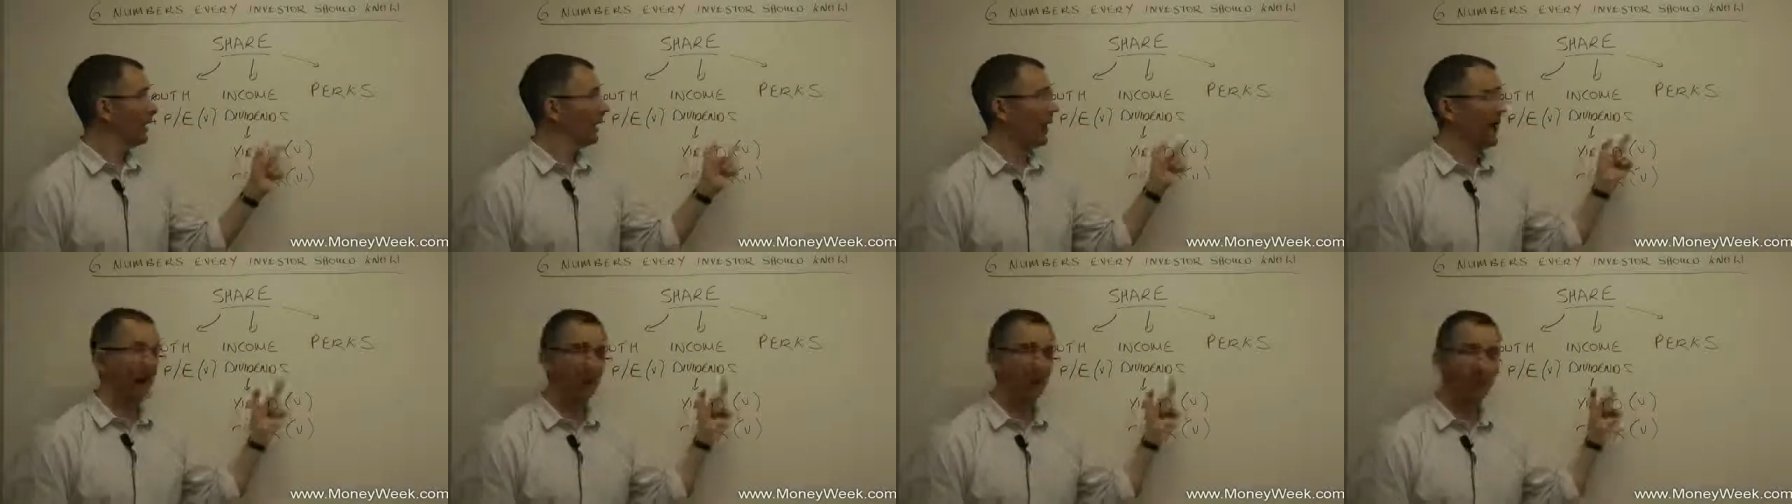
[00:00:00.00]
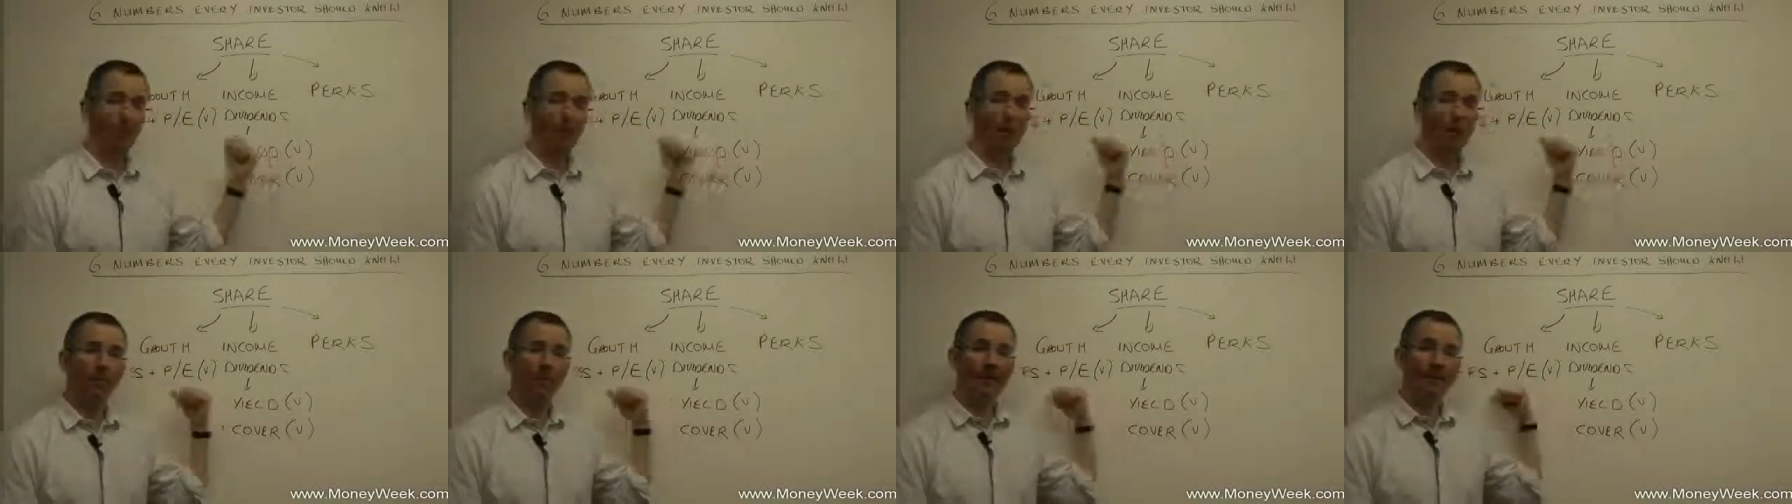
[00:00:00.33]
and I'm
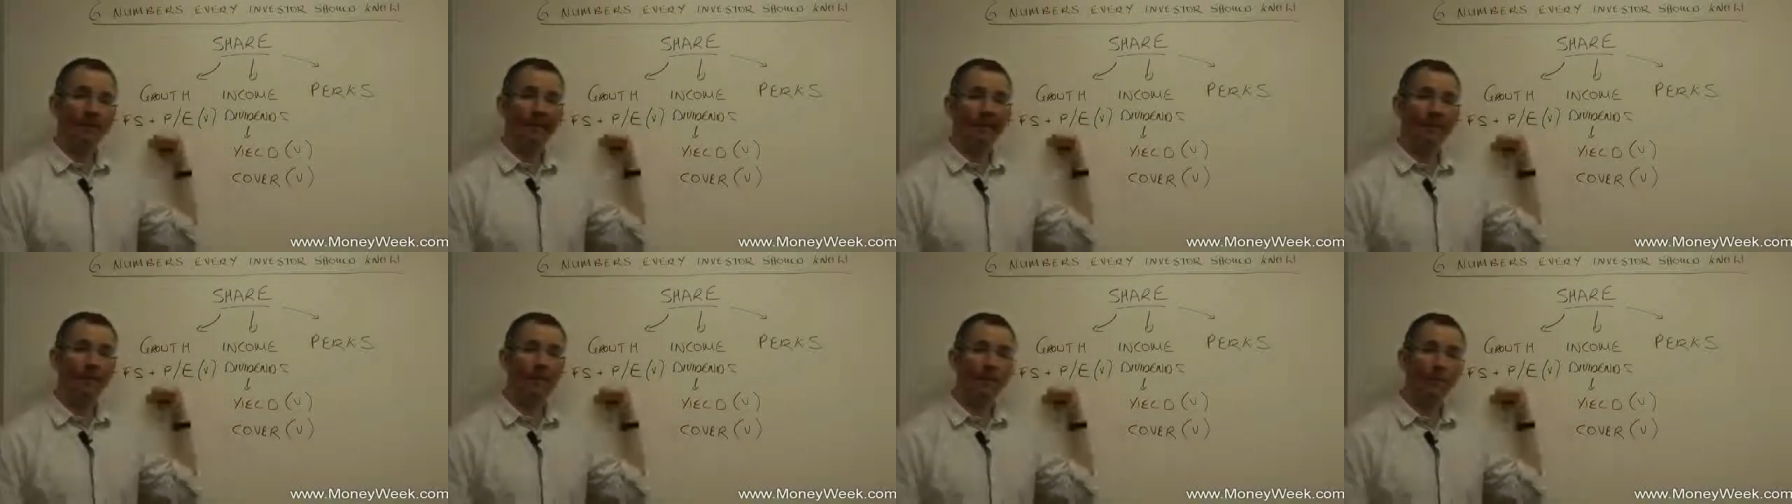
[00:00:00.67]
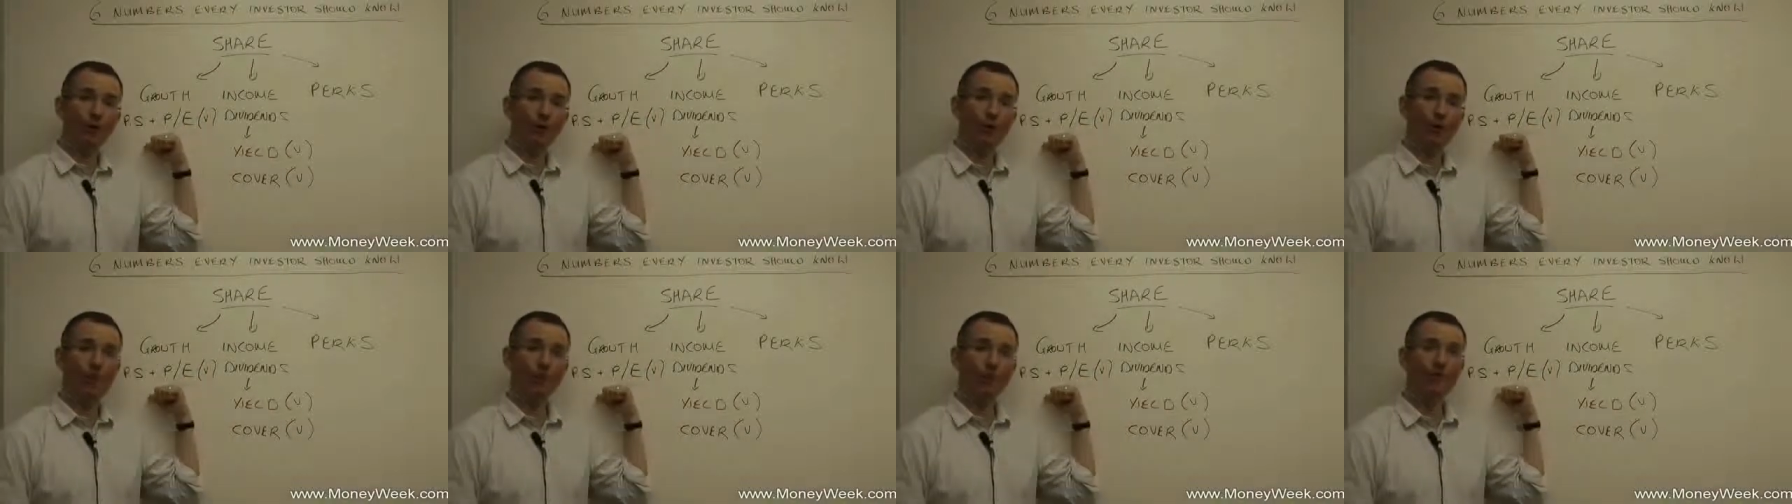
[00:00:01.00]
not paying
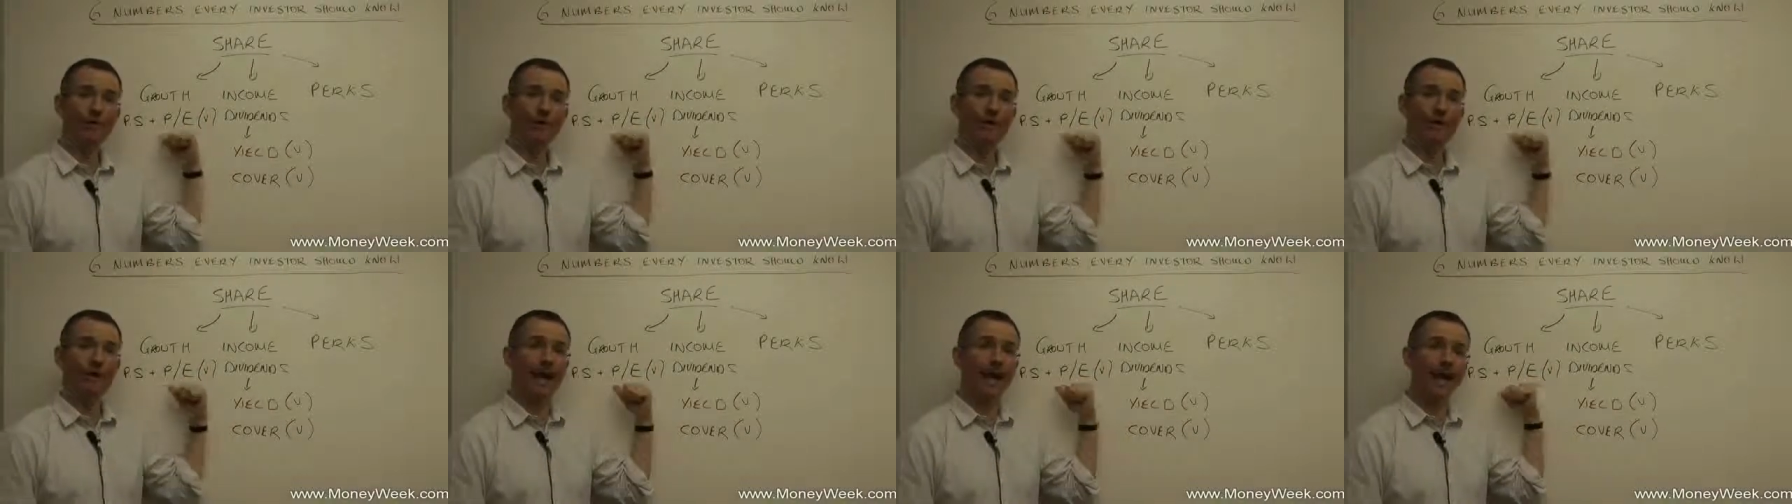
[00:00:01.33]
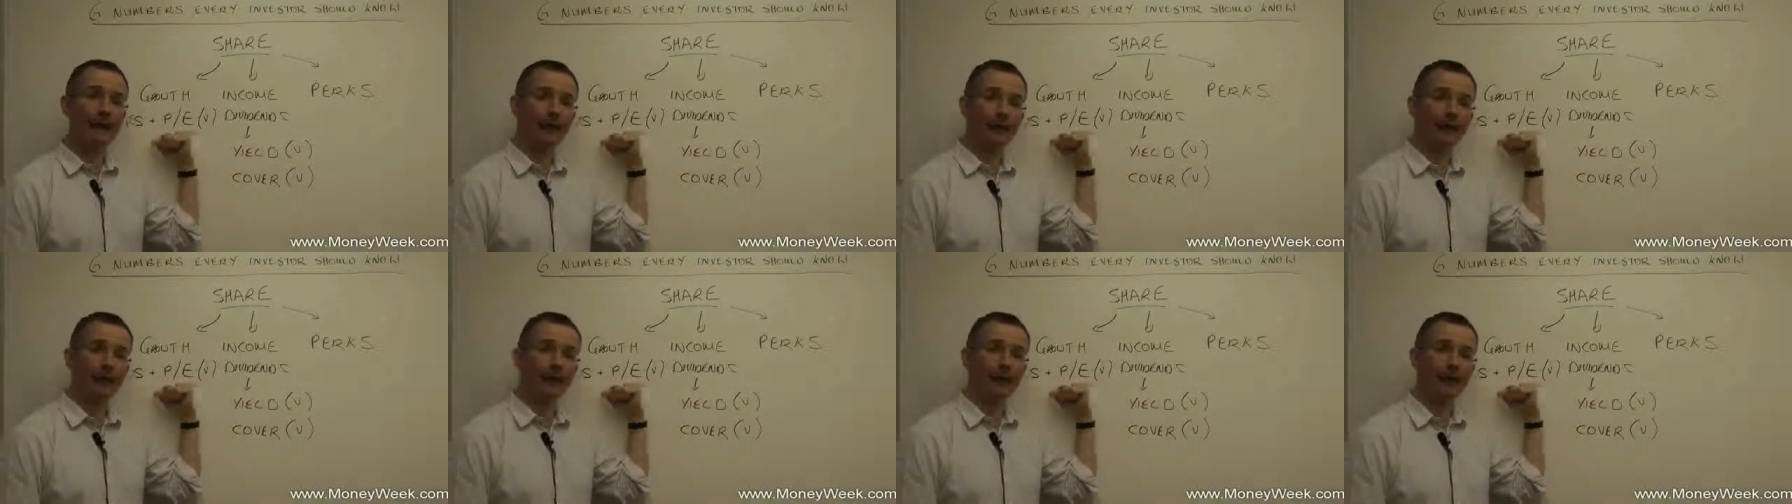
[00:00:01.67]
too much to
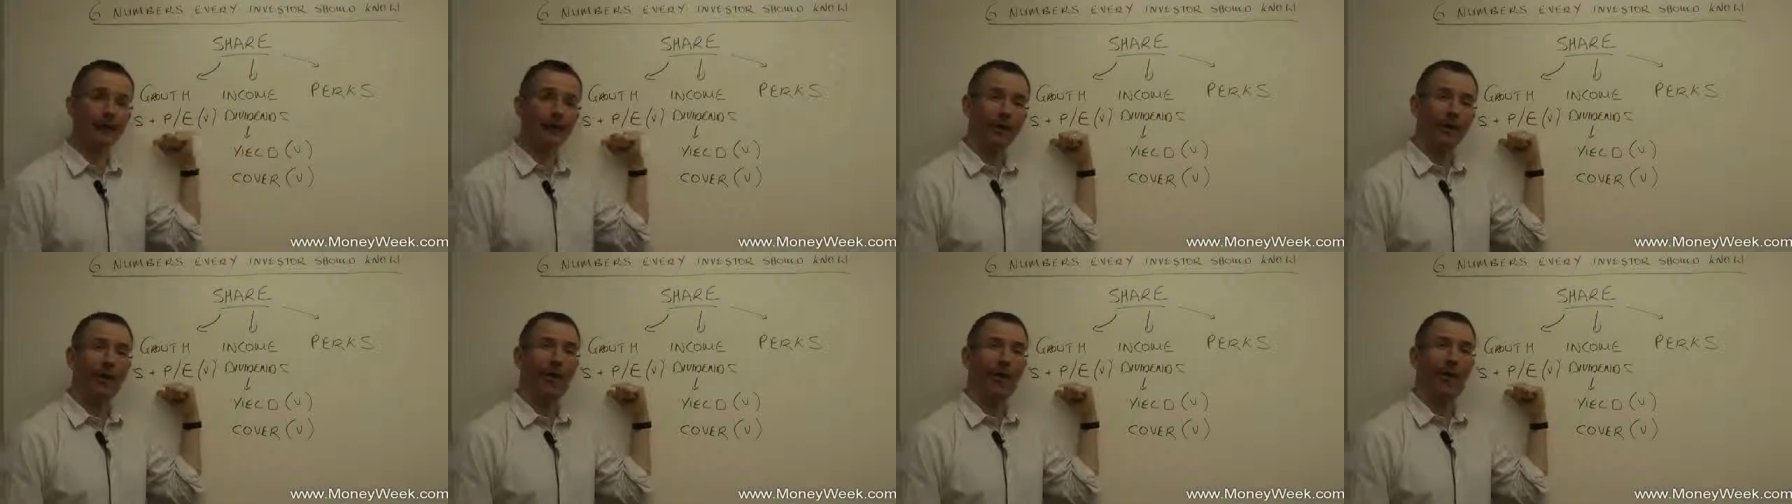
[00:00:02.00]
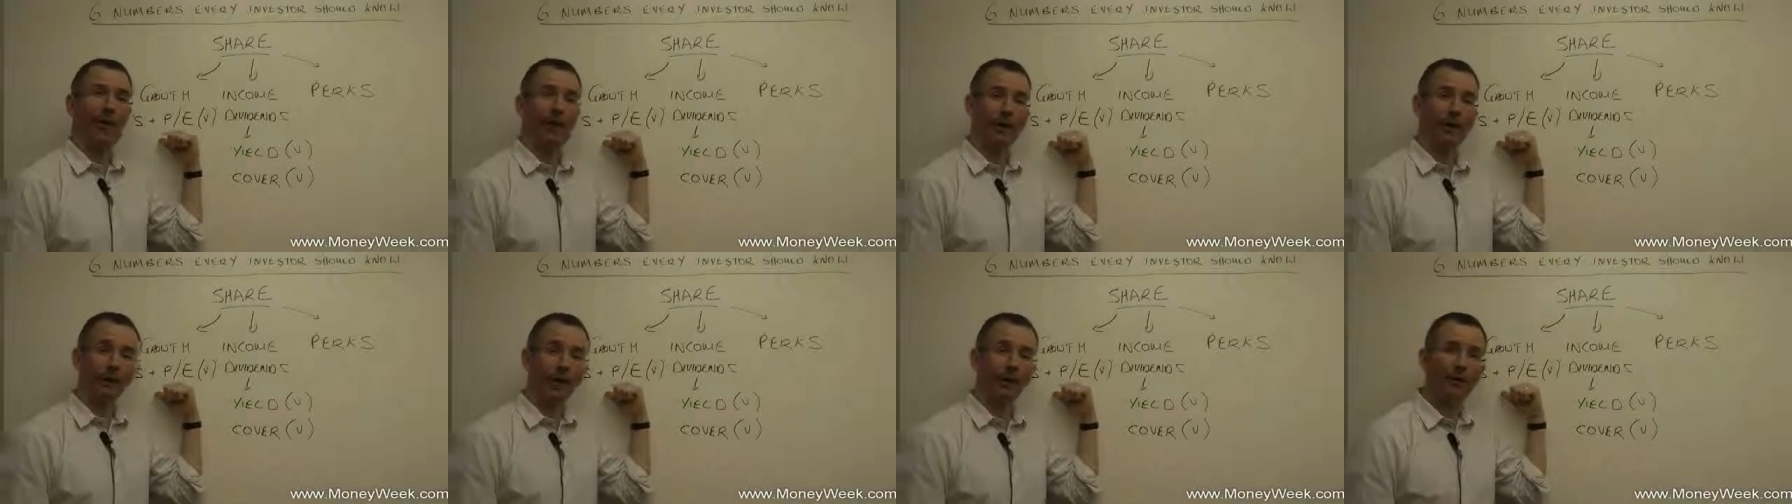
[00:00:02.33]
get it
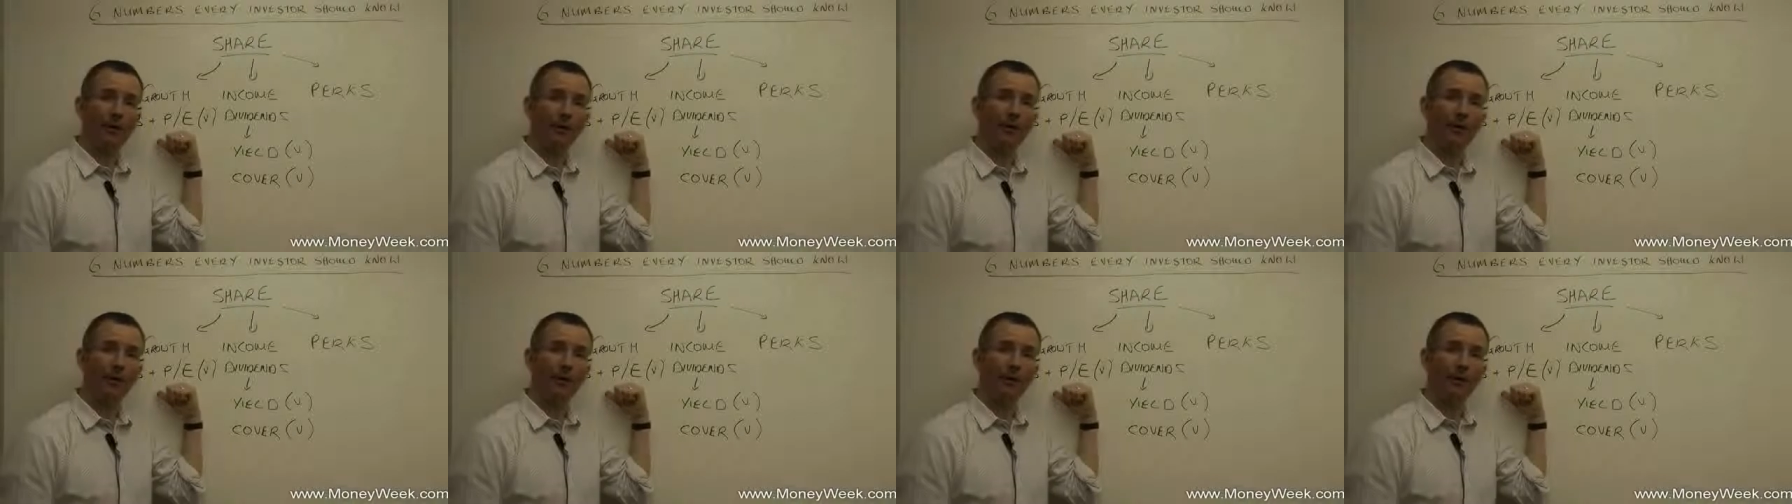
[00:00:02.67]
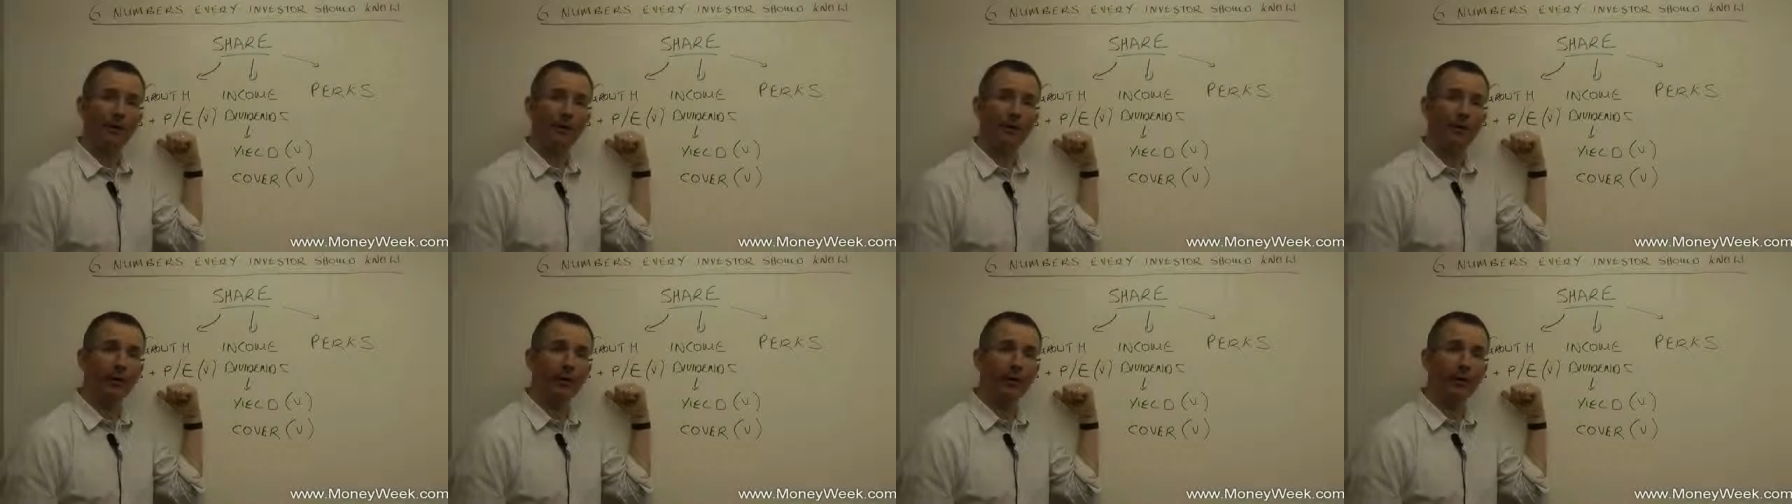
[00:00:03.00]
at current share
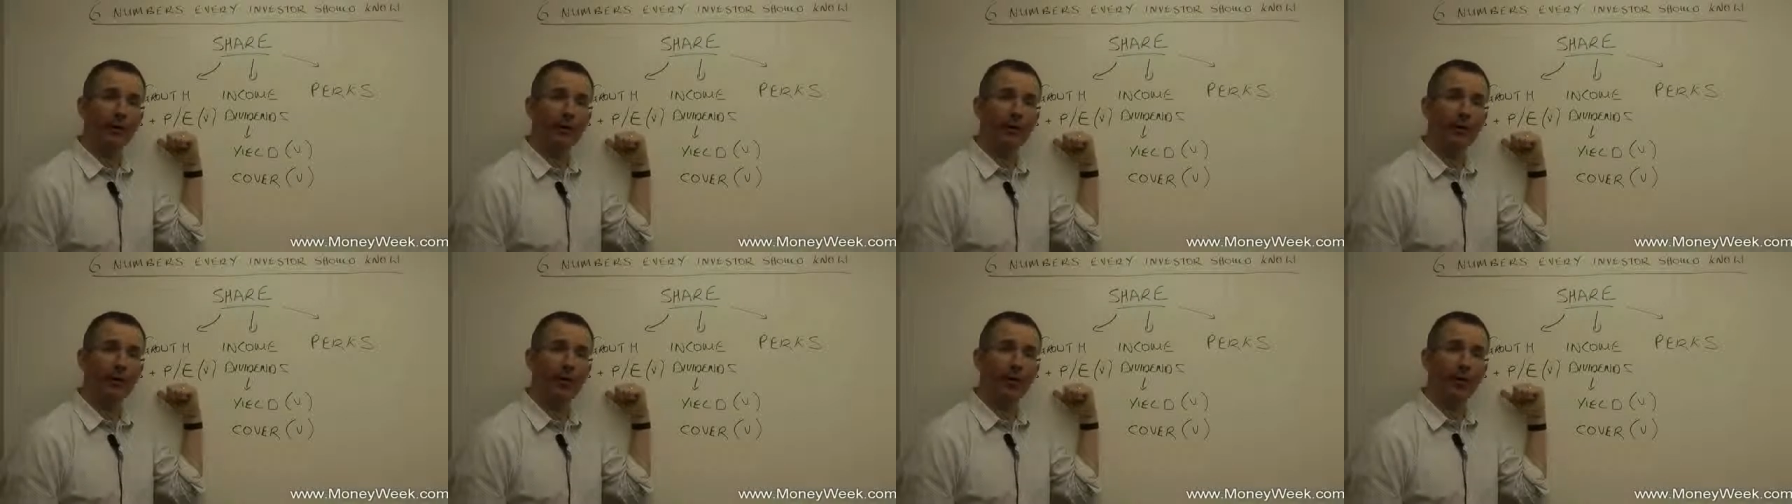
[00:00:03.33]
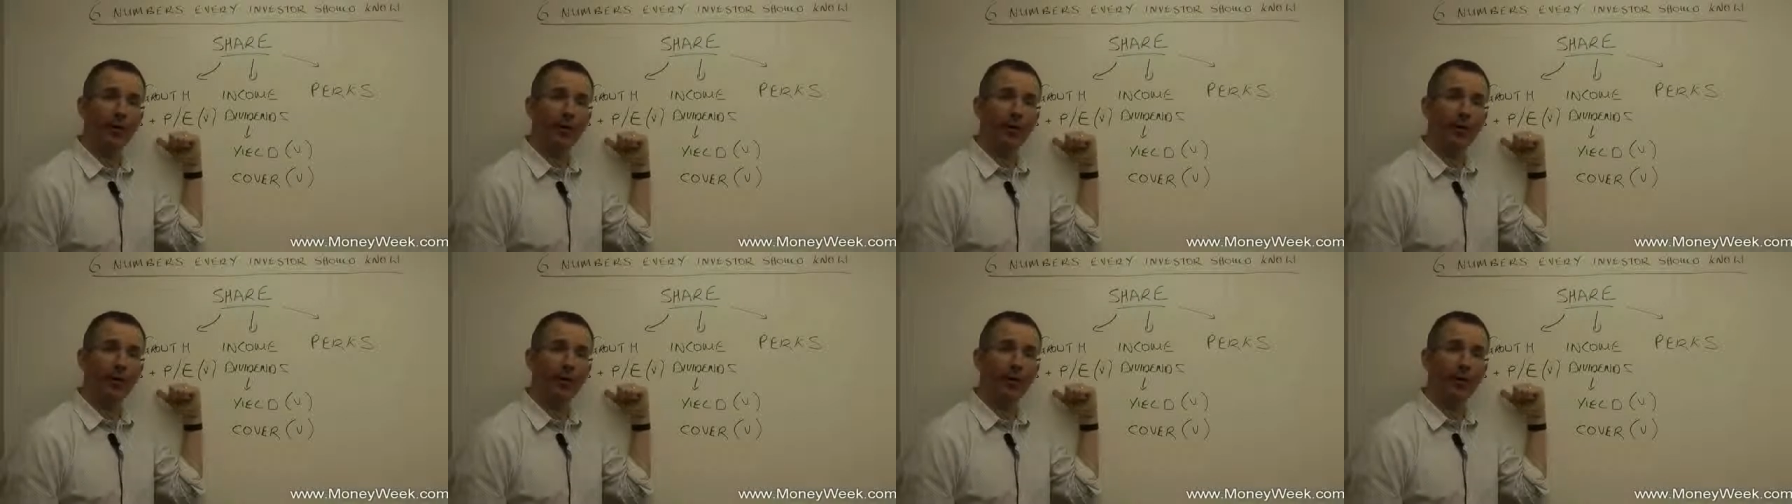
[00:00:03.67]
prices.